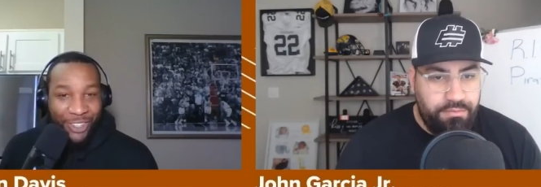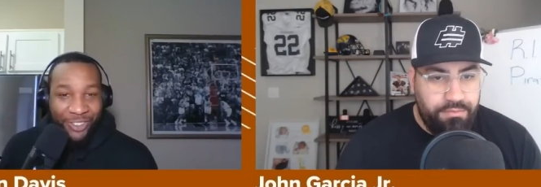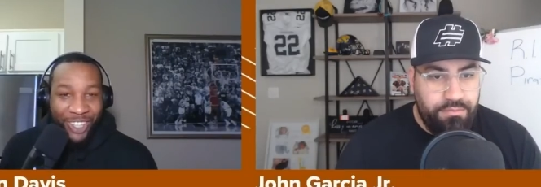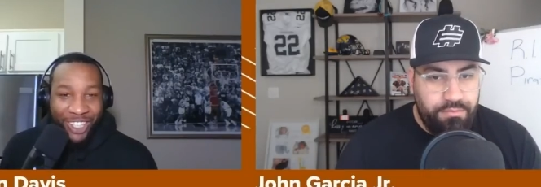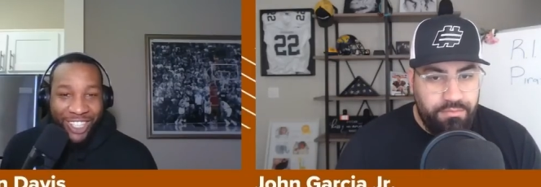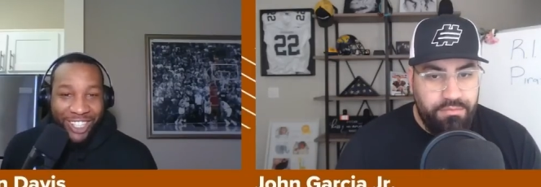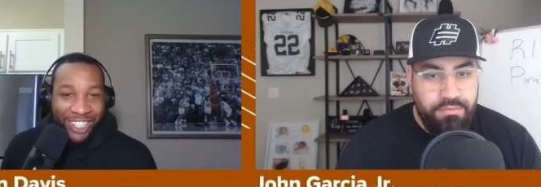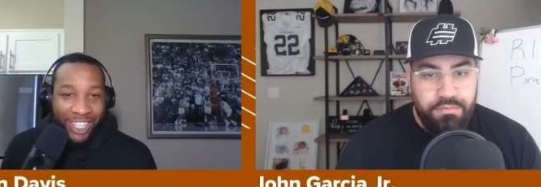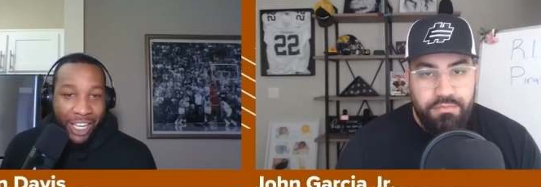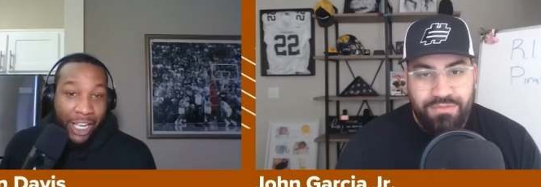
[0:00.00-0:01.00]
Speaker 1: But uh,
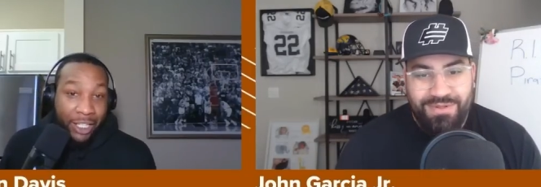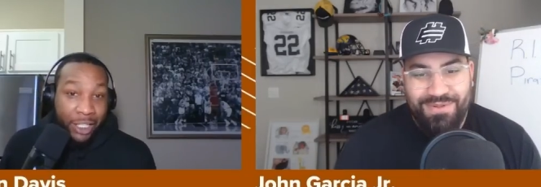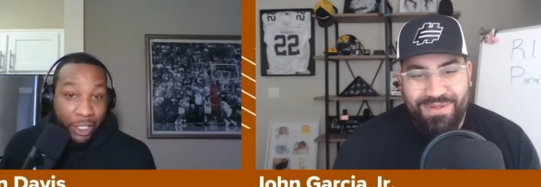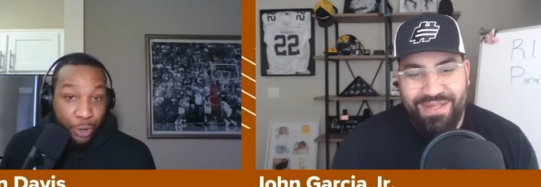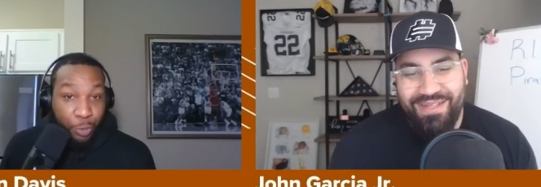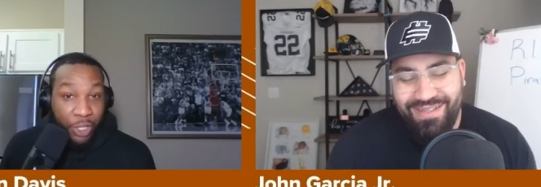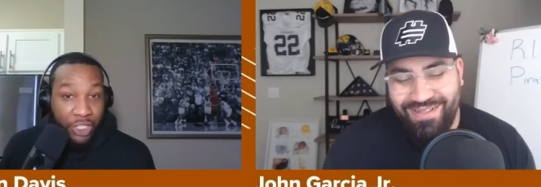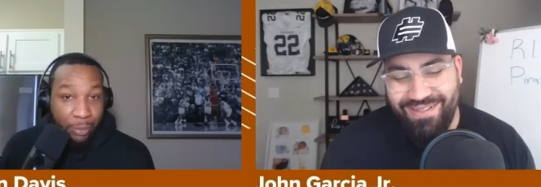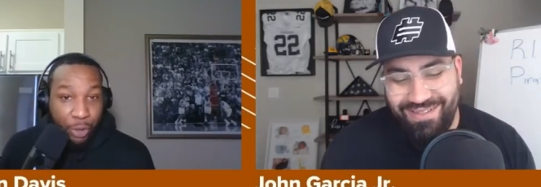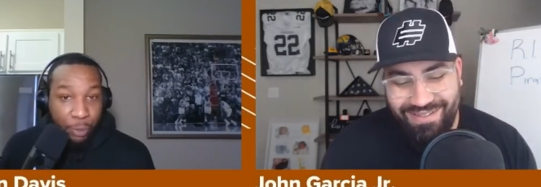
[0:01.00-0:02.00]
Texas was able
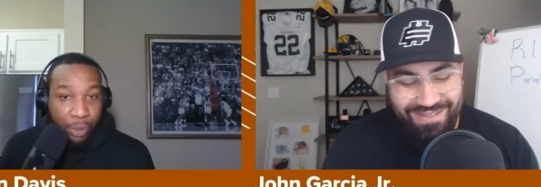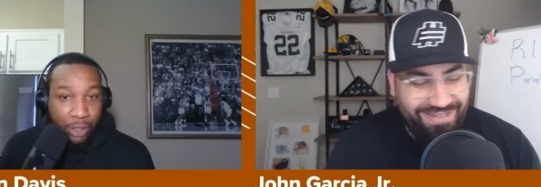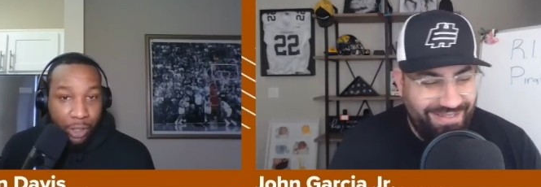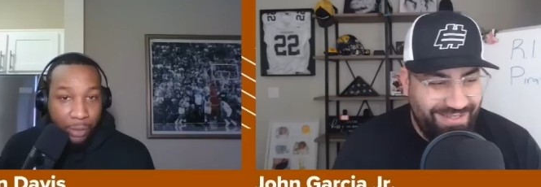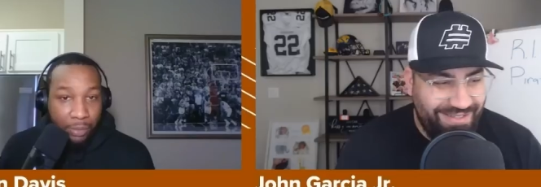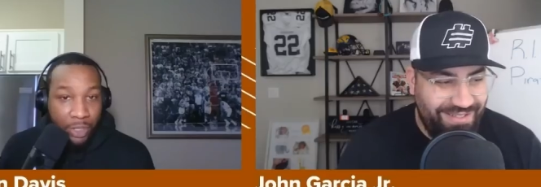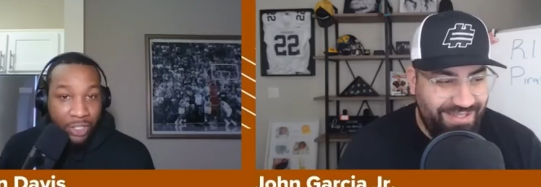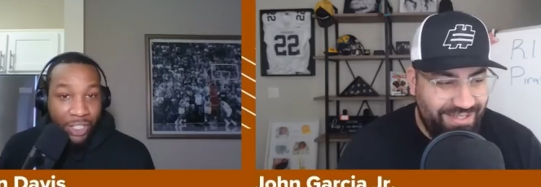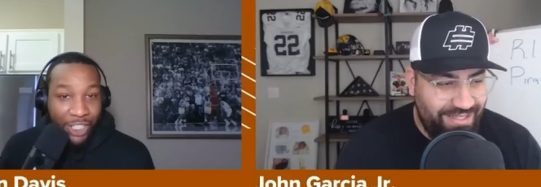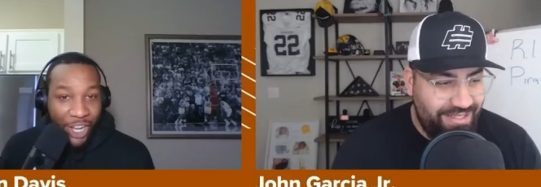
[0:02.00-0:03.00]
to pick up
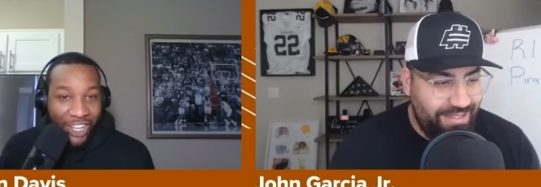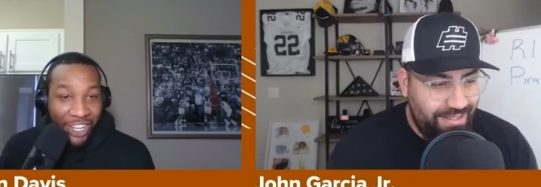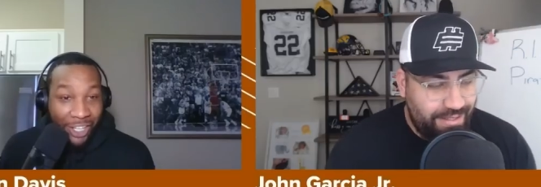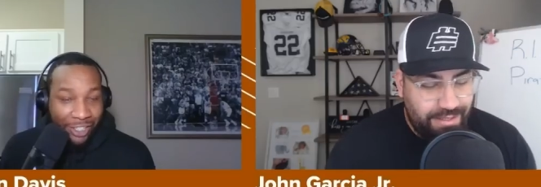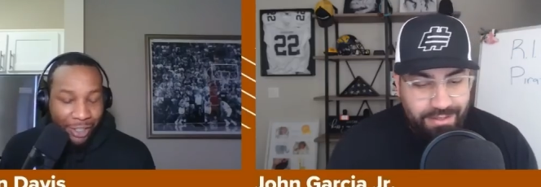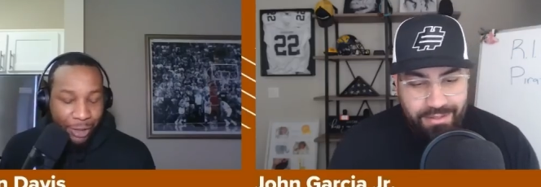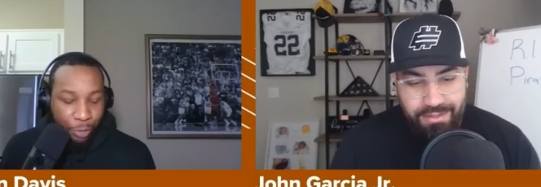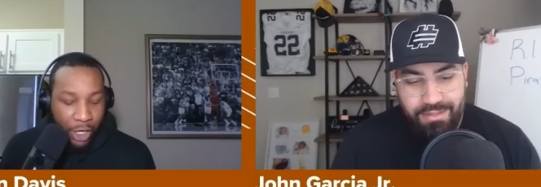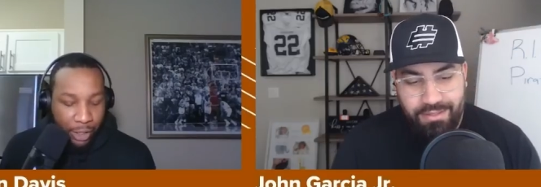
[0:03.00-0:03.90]
Tausili Akana, right?